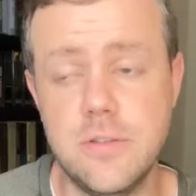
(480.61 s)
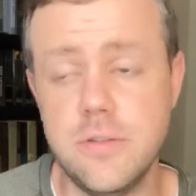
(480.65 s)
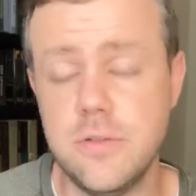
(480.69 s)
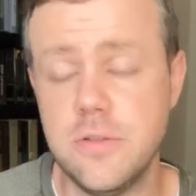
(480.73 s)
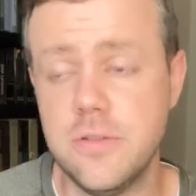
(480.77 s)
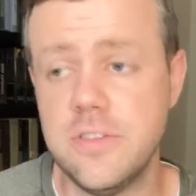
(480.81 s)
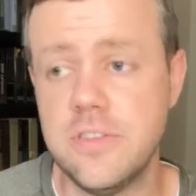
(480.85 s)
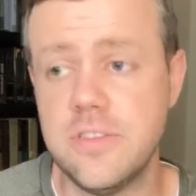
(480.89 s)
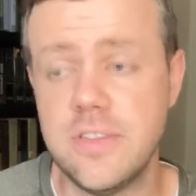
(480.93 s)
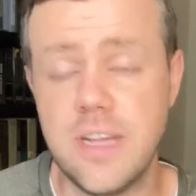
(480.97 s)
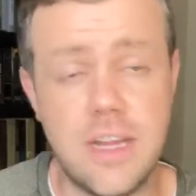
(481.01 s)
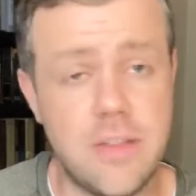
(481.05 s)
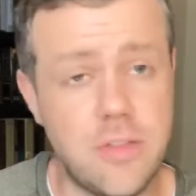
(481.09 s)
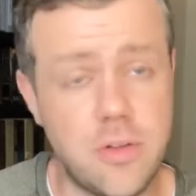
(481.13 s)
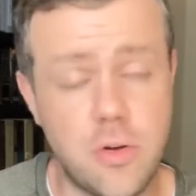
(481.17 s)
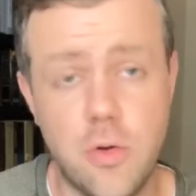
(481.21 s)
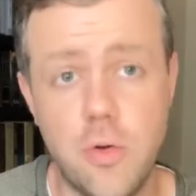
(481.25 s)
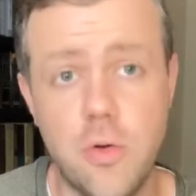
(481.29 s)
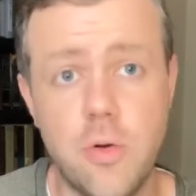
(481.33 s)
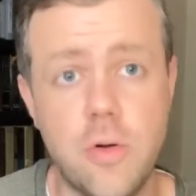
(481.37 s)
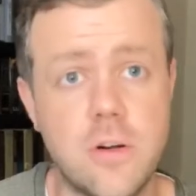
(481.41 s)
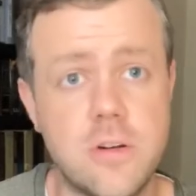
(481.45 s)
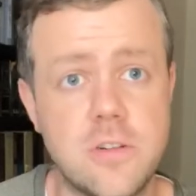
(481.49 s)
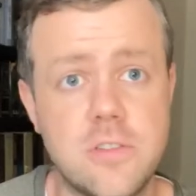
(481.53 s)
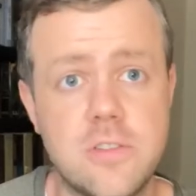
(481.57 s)
stay the
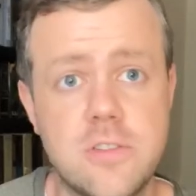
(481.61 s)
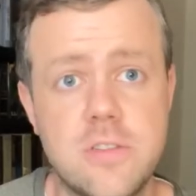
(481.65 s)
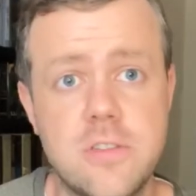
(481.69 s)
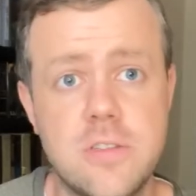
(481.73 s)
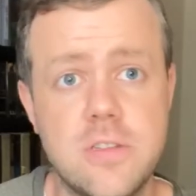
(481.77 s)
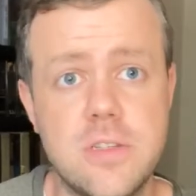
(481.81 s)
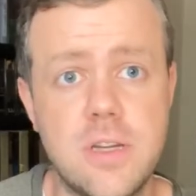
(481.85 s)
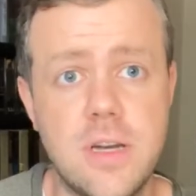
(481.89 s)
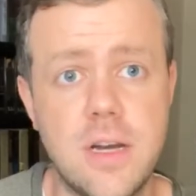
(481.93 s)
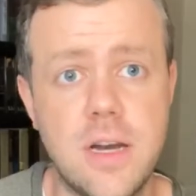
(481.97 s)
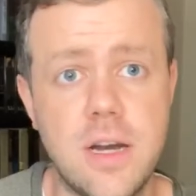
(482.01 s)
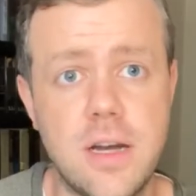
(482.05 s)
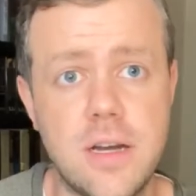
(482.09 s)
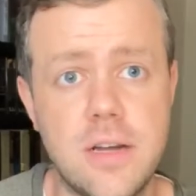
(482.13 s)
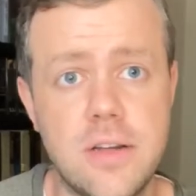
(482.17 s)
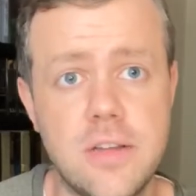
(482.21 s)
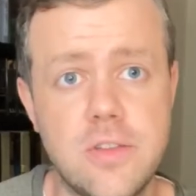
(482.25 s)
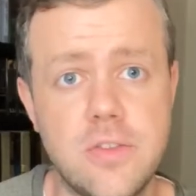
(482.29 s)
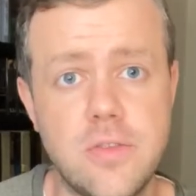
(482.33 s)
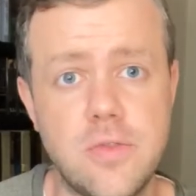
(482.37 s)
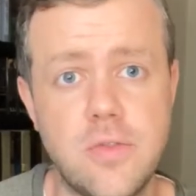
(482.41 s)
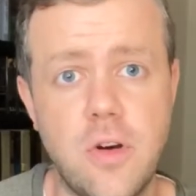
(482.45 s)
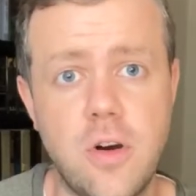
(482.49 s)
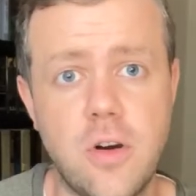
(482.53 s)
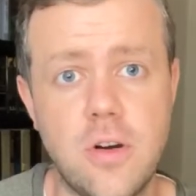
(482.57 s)
course as
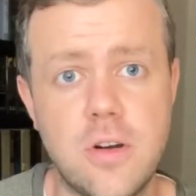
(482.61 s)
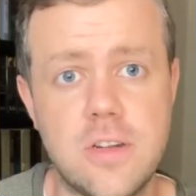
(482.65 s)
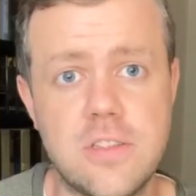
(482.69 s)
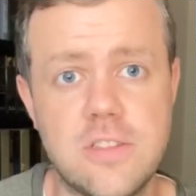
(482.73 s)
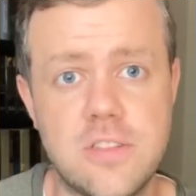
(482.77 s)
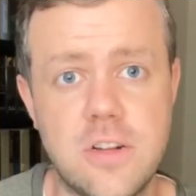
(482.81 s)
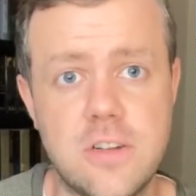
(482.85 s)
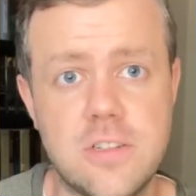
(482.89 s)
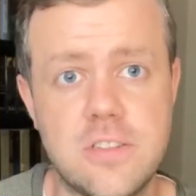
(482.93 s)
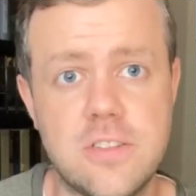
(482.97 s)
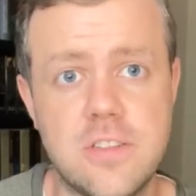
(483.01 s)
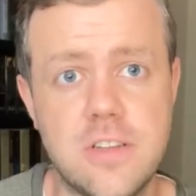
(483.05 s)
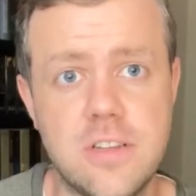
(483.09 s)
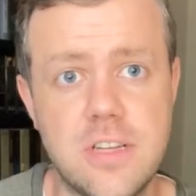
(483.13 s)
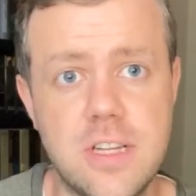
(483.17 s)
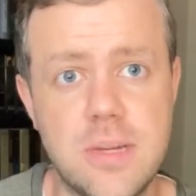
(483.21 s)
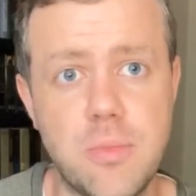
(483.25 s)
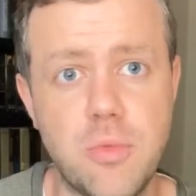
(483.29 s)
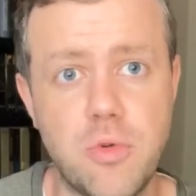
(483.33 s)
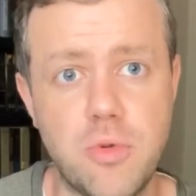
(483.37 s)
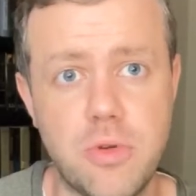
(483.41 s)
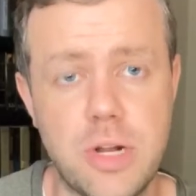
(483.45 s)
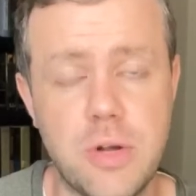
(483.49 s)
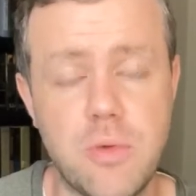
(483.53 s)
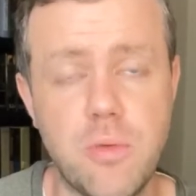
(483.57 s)
far as our Sunday
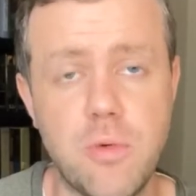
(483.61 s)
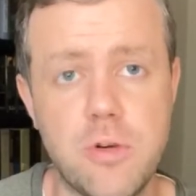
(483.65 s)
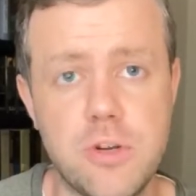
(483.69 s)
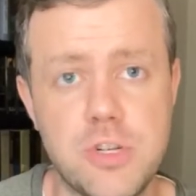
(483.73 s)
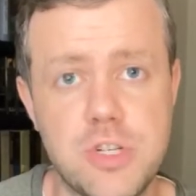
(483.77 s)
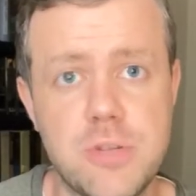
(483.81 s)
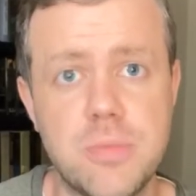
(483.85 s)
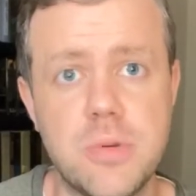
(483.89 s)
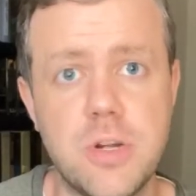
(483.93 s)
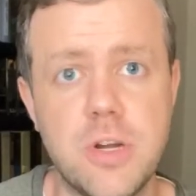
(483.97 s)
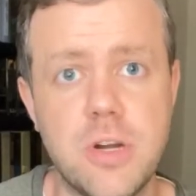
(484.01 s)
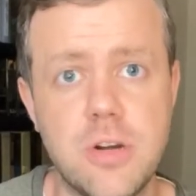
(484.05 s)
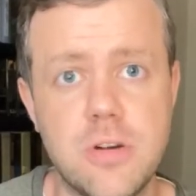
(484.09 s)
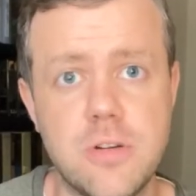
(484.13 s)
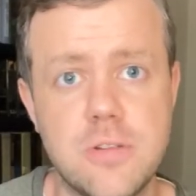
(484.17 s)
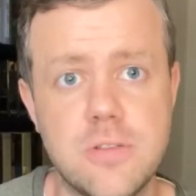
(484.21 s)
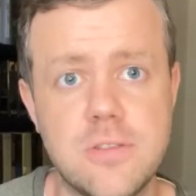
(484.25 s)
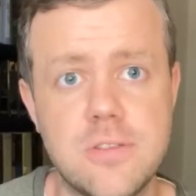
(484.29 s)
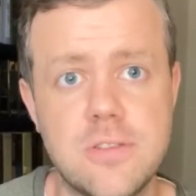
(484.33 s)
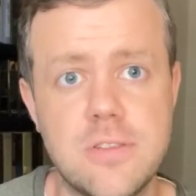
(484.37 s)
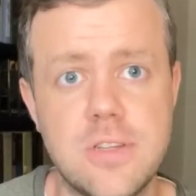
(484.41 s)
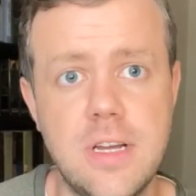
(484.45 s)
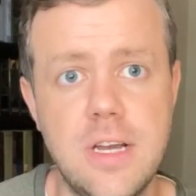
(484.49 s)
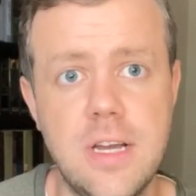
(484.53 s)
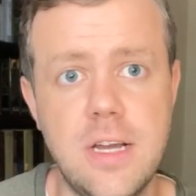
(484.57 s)
morning worship
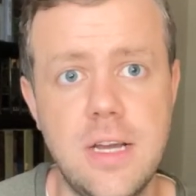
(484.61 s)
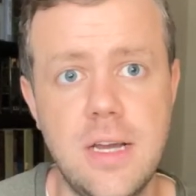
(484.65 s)
goes.